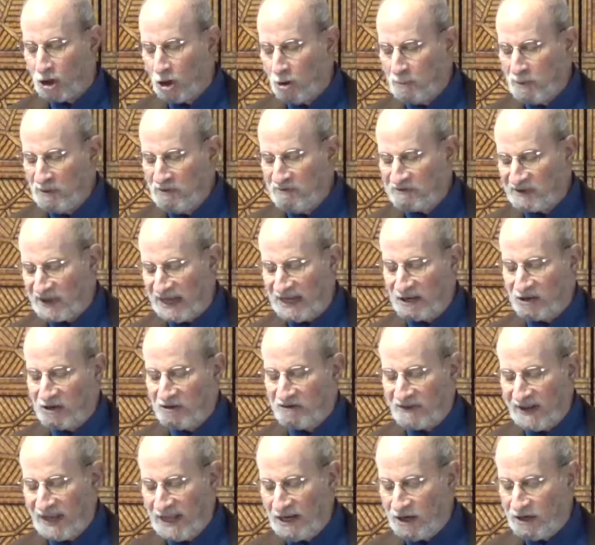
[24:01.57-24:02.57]
open fire
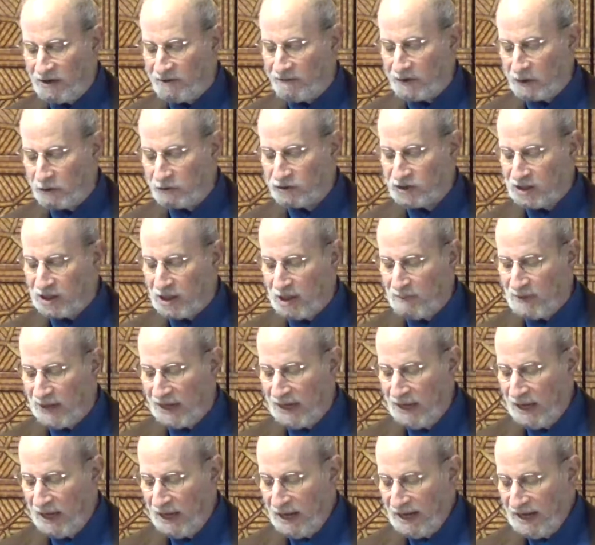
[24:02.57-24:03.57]
if any of those
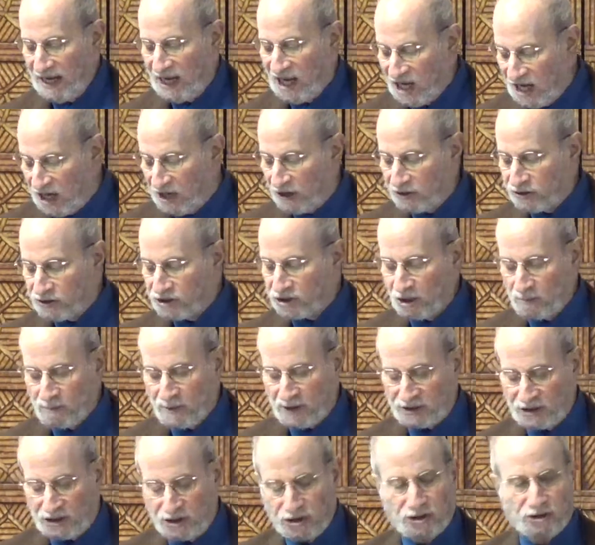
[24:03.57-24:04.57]
coming here so
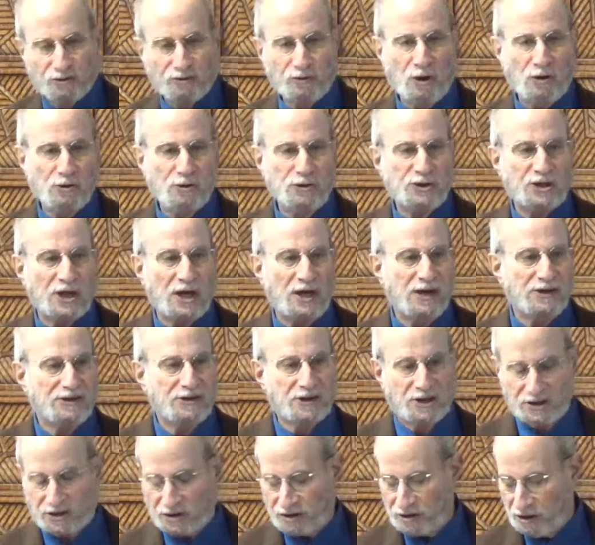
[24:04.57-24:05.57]
much as throws a
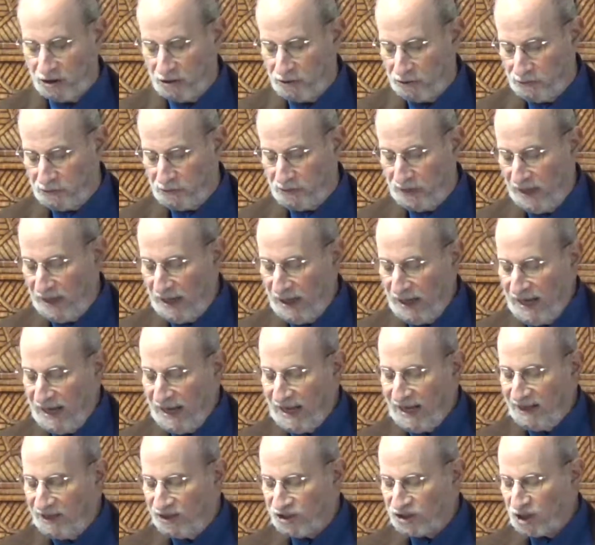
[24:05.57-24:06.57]
stone.
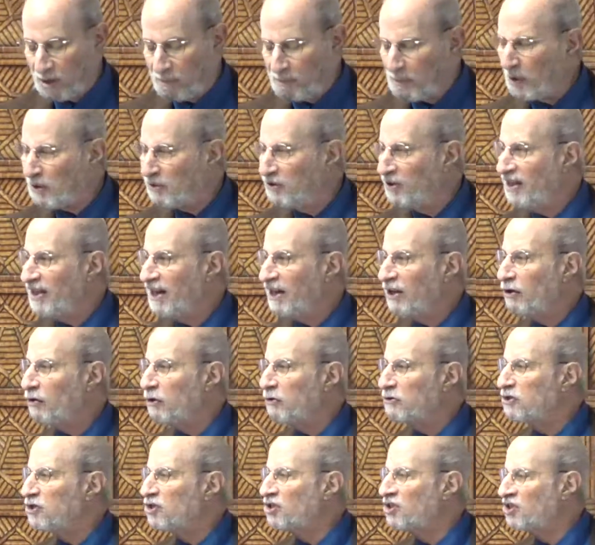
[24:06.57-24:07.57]
It is a
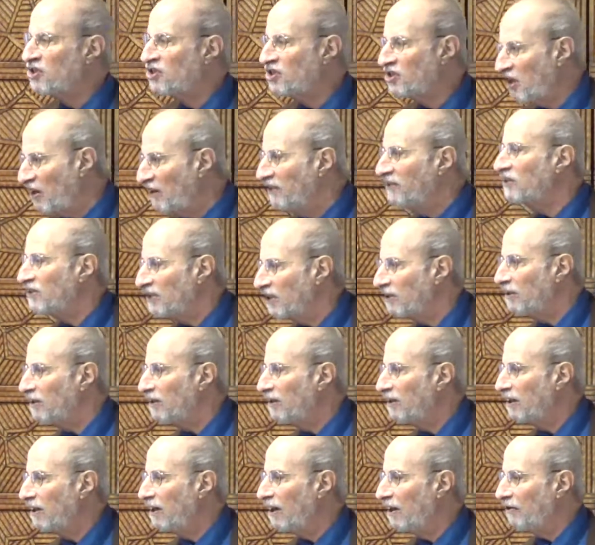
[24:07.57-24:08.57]
political stunt.
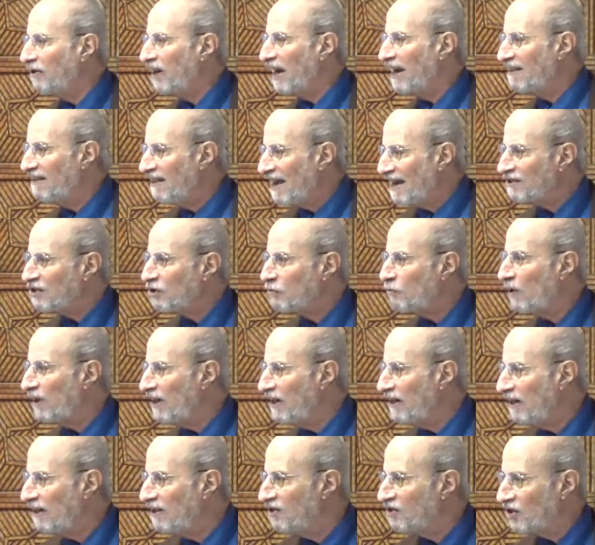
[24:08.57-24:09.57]
Okay, that's what
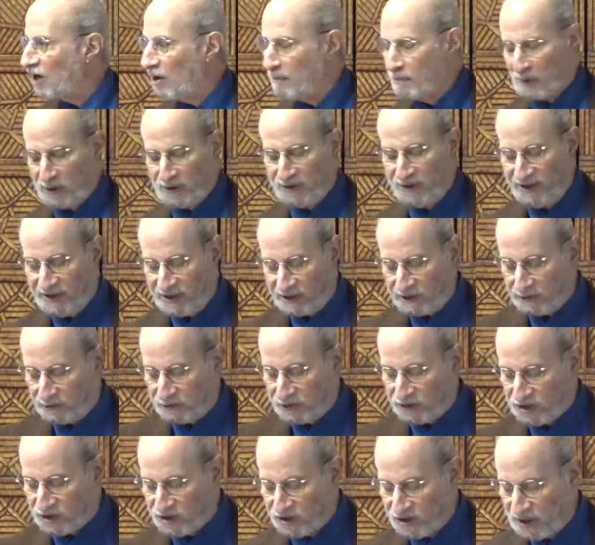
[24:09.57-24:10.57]
it is, a political
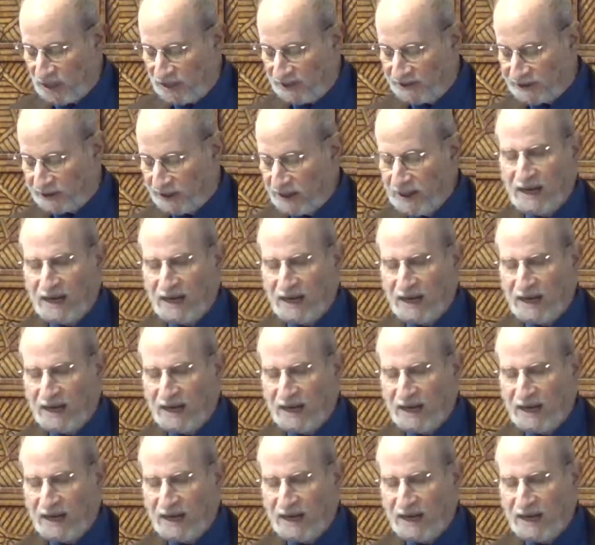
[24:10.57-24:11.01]
stunt